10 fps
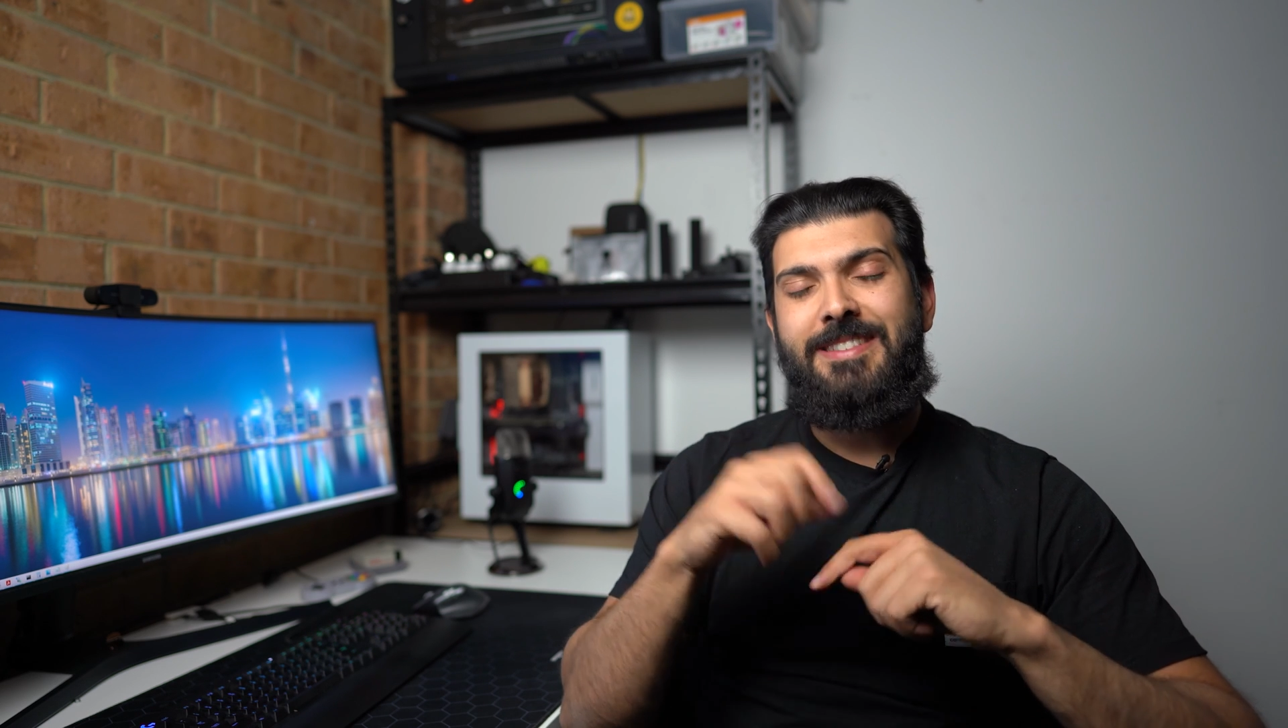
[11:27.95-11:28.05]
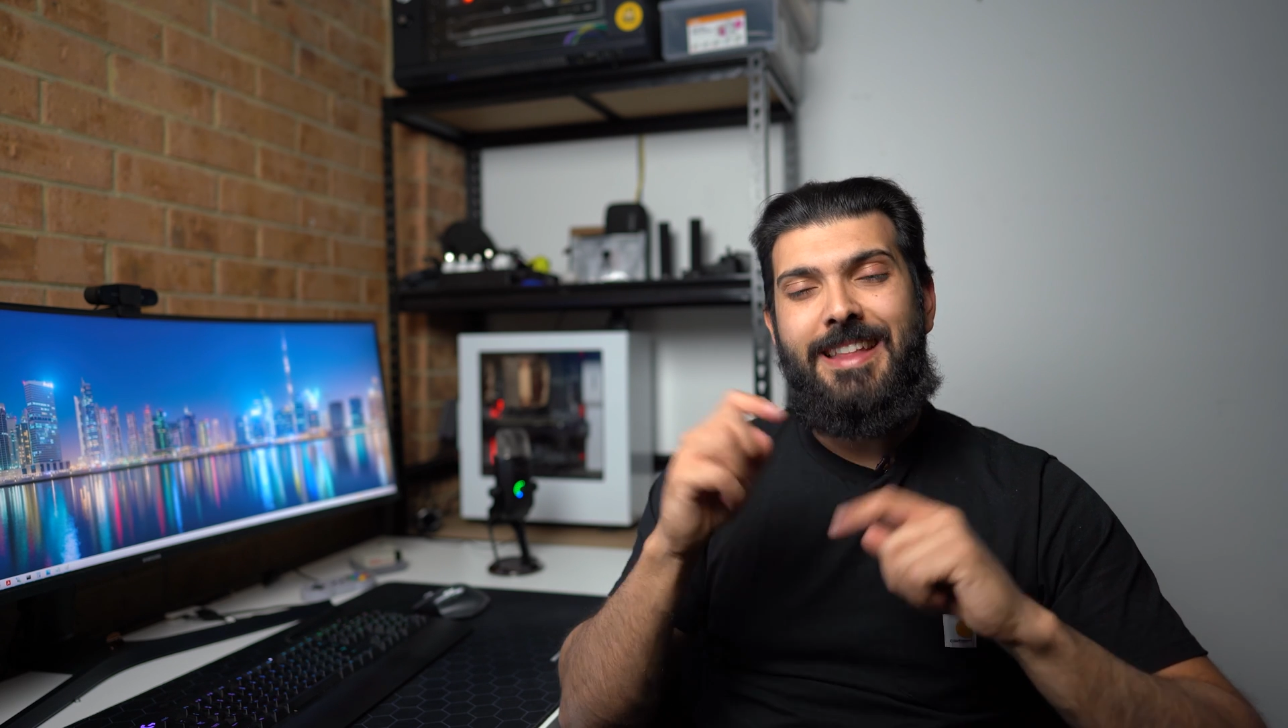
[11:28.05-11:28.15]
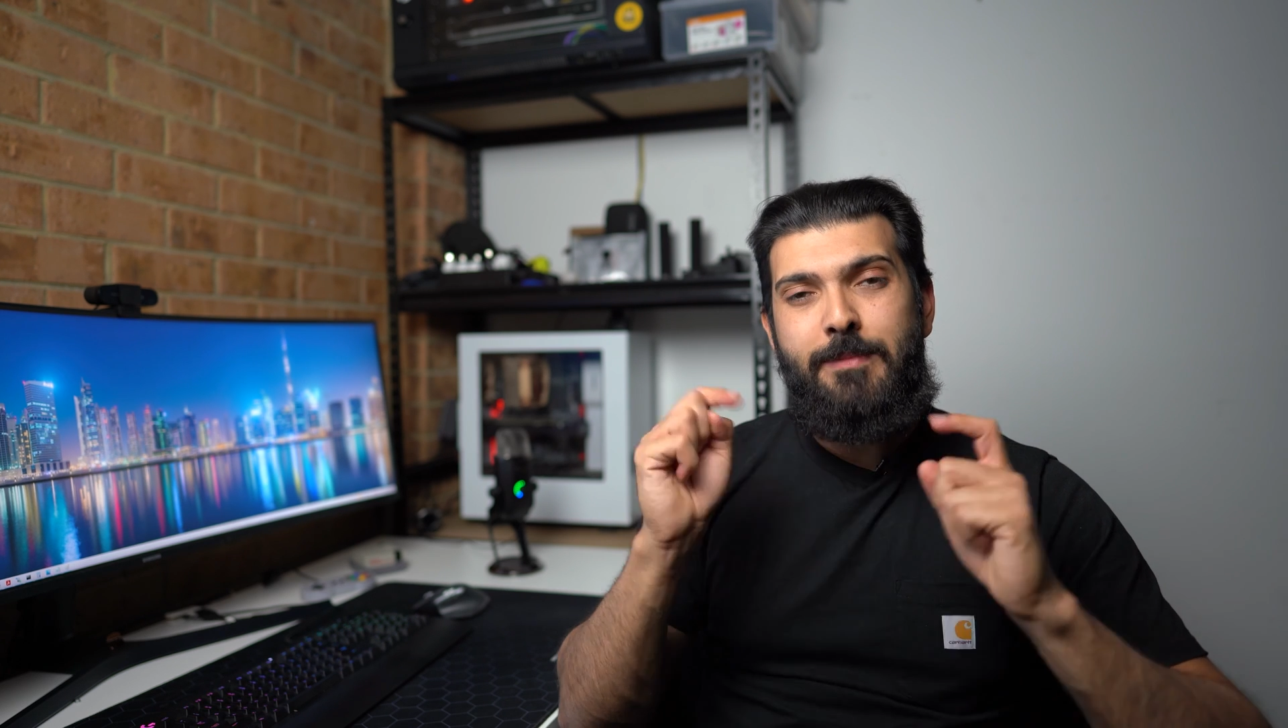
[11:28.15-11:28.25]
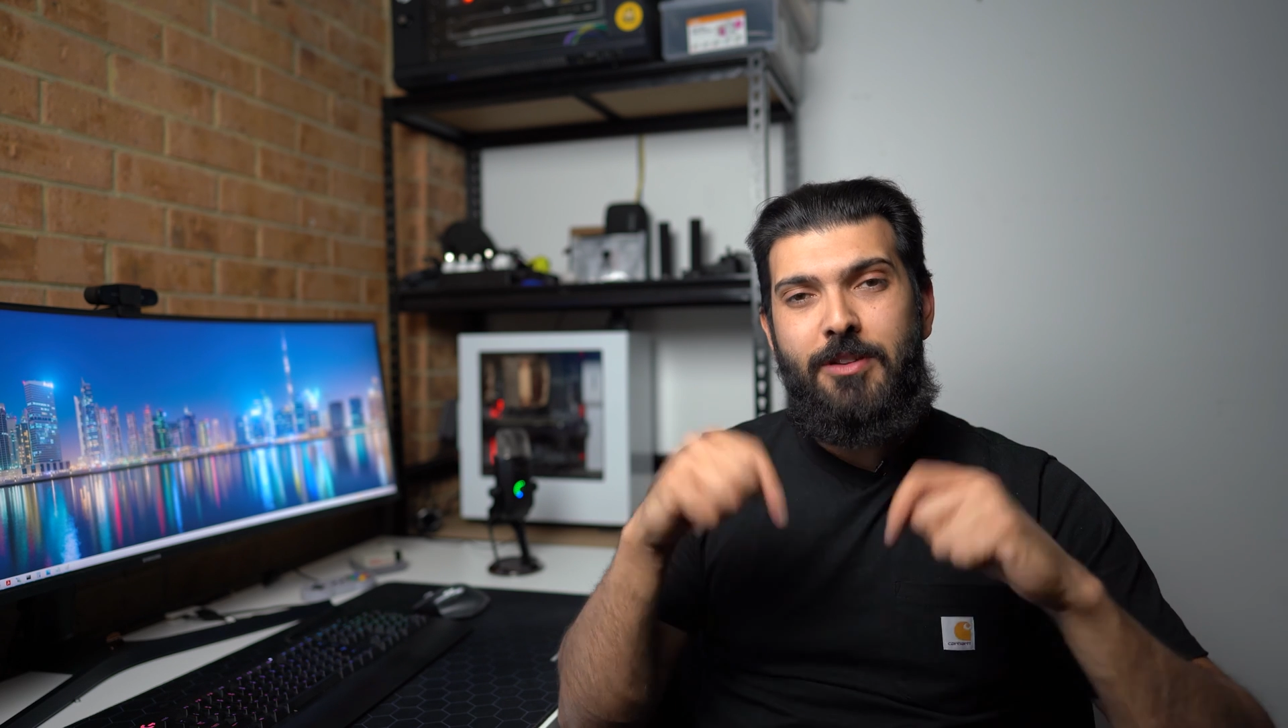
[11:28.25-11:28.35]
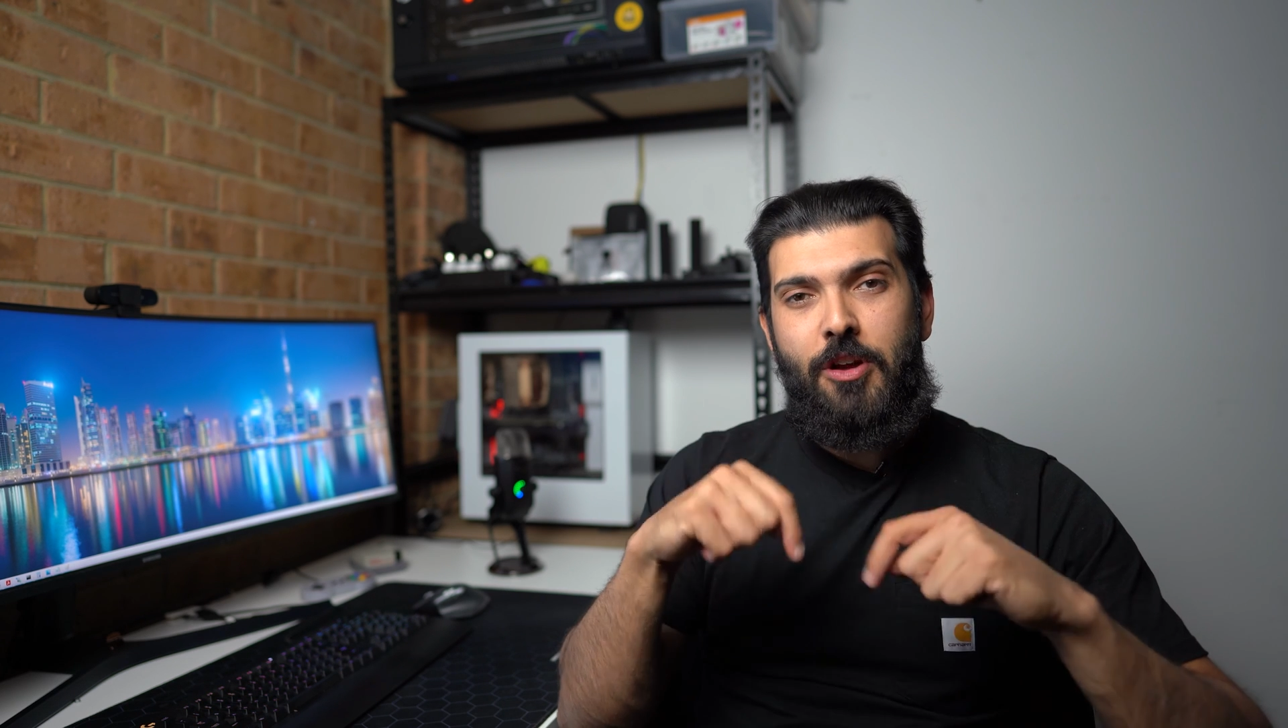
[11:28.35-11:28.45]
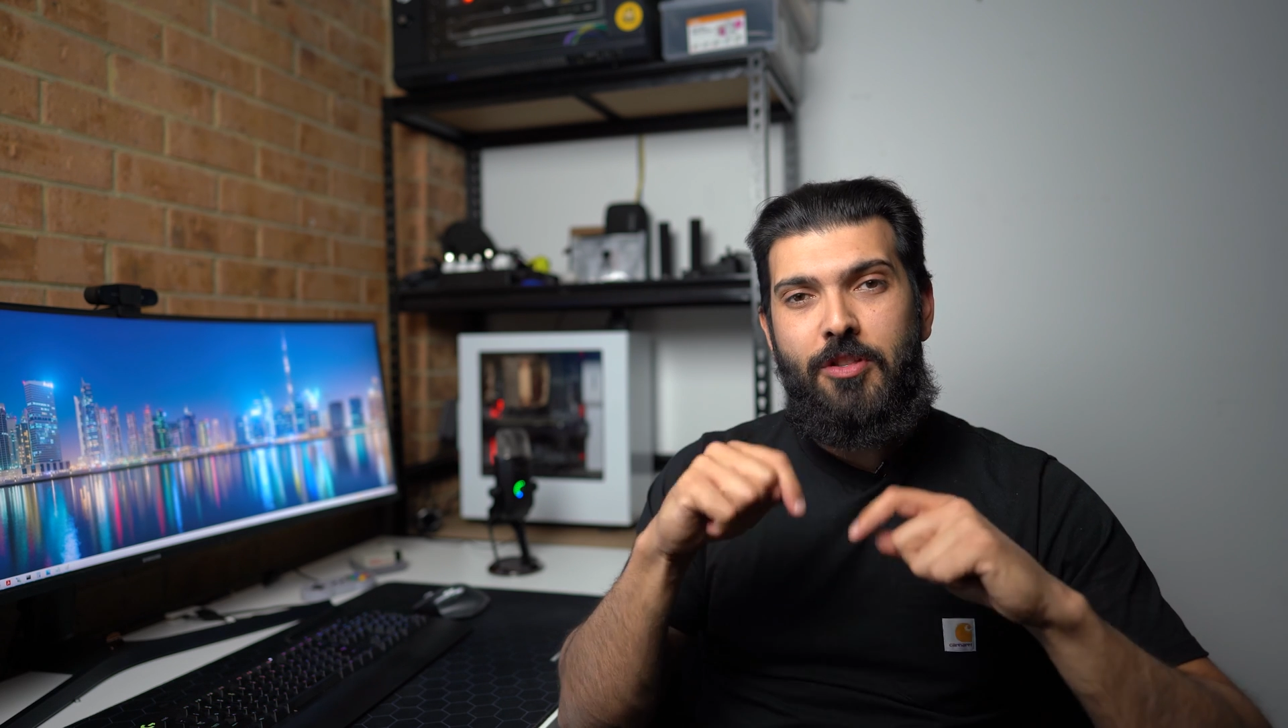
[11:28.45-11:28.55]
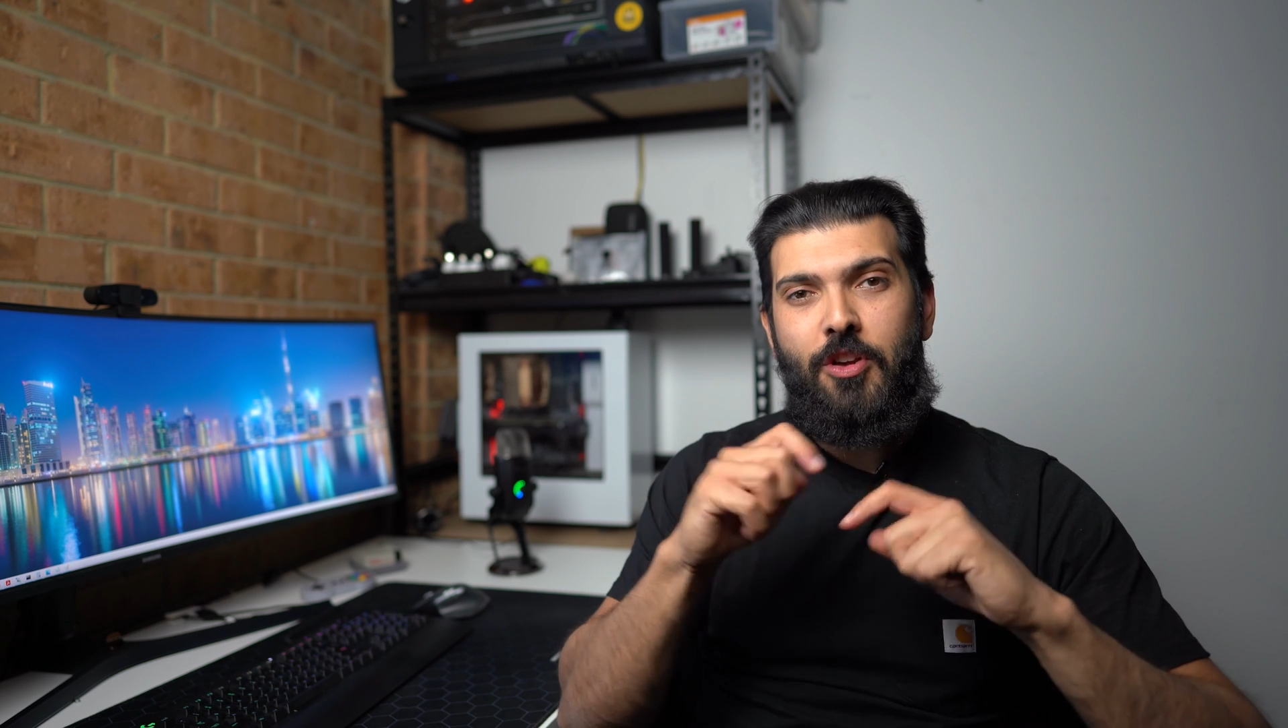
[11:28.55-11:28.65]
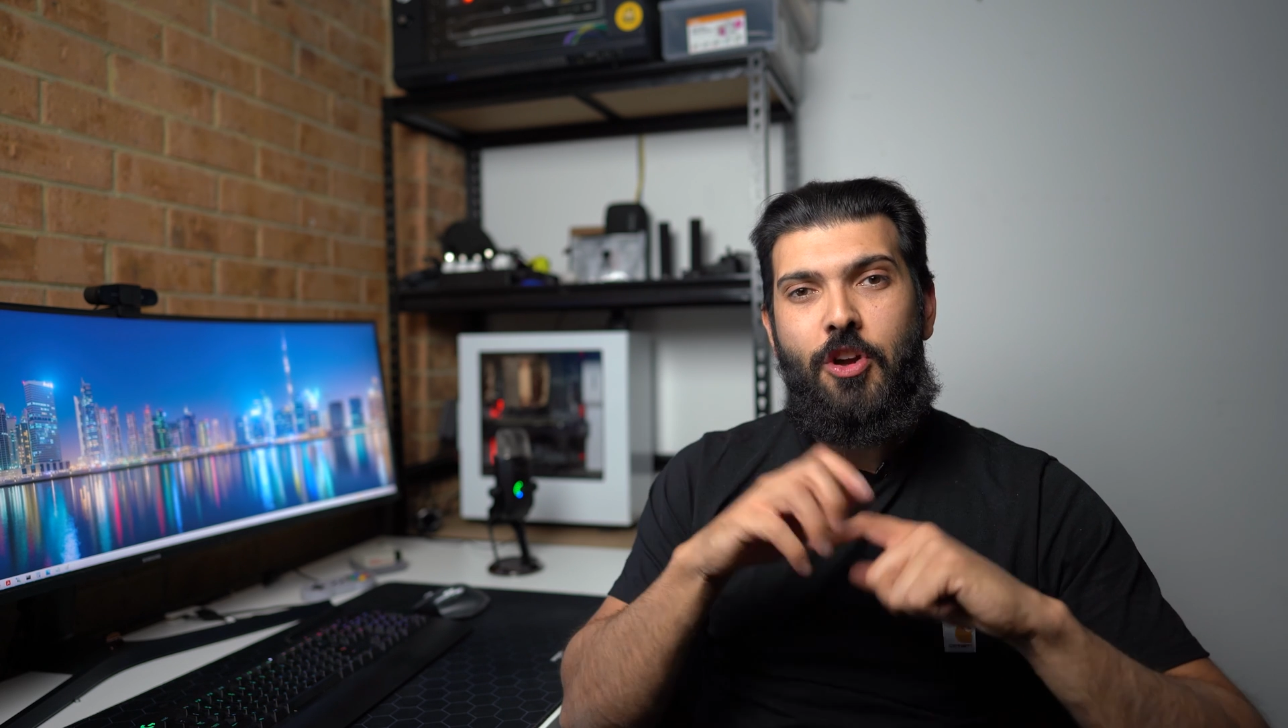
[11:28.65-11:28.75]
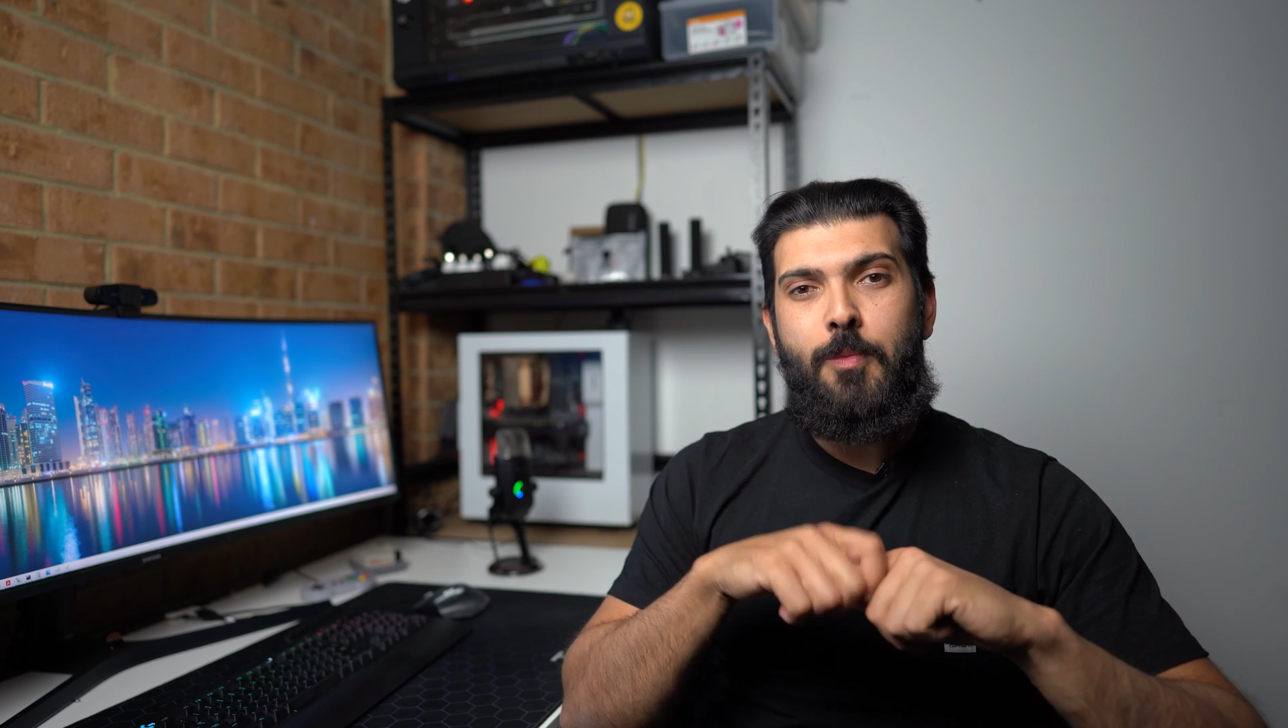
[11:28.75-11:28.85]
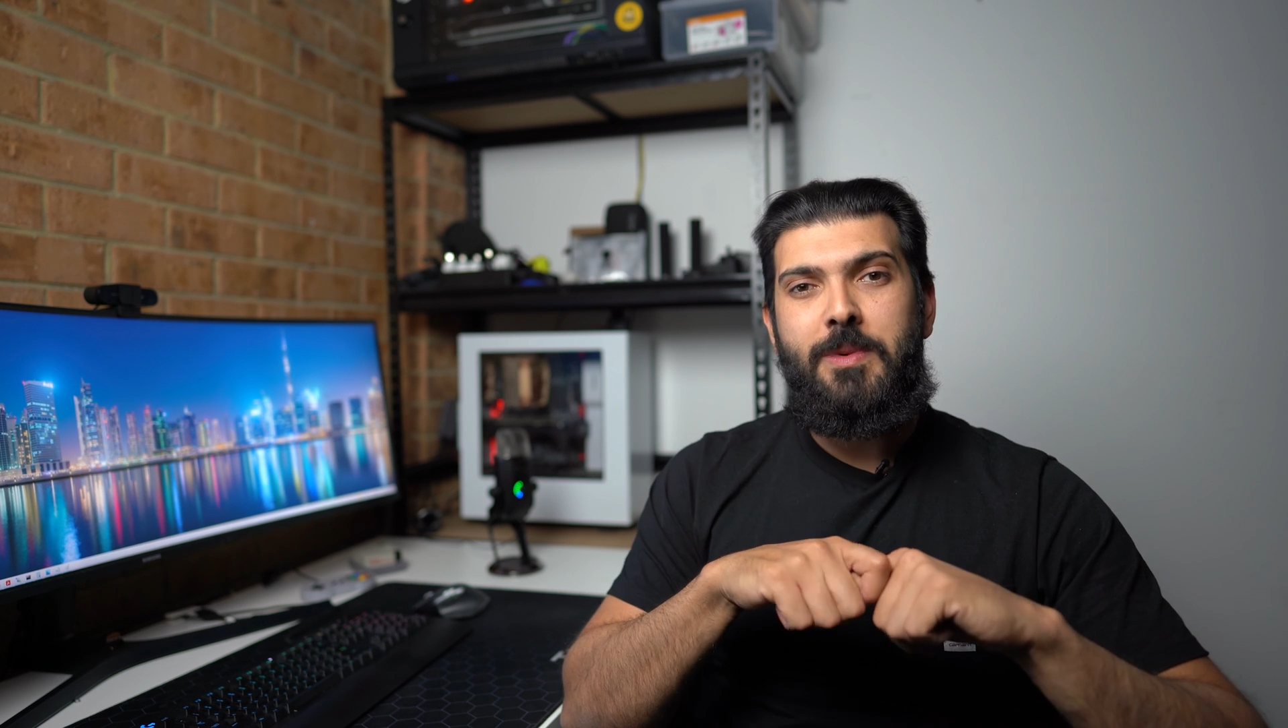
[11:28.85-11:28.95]
let me know in the
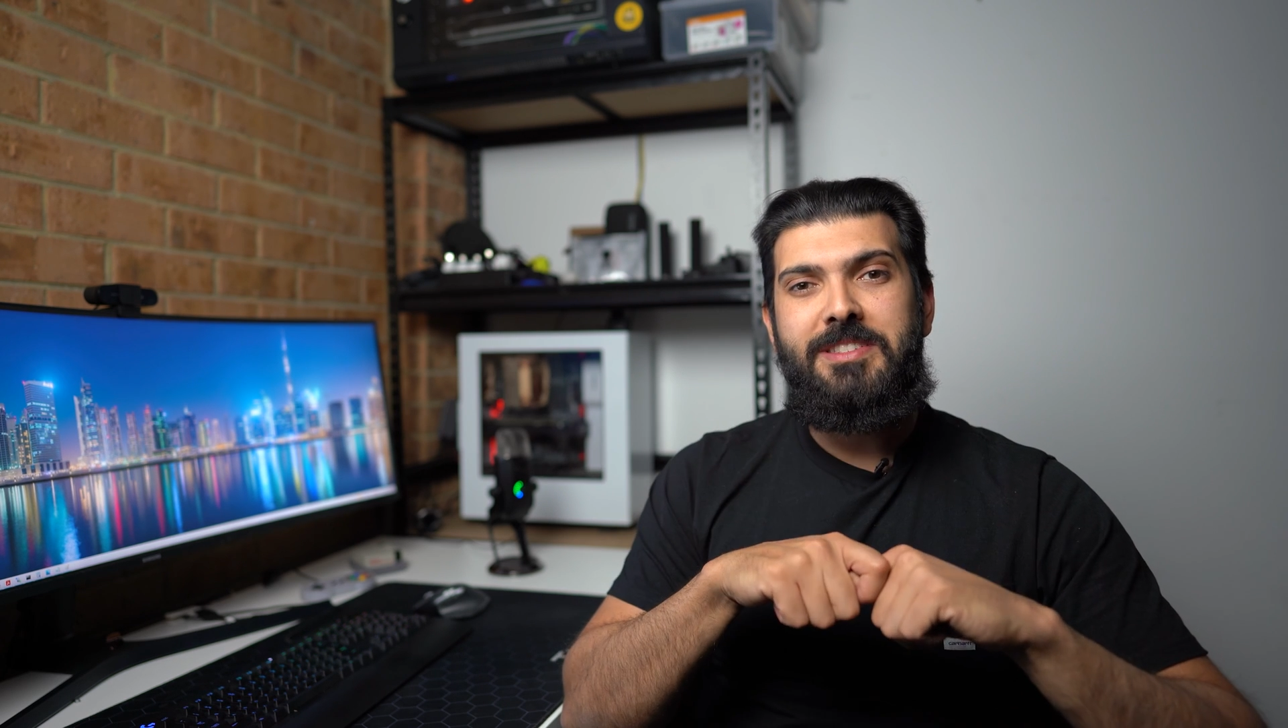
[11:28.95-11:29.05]
comment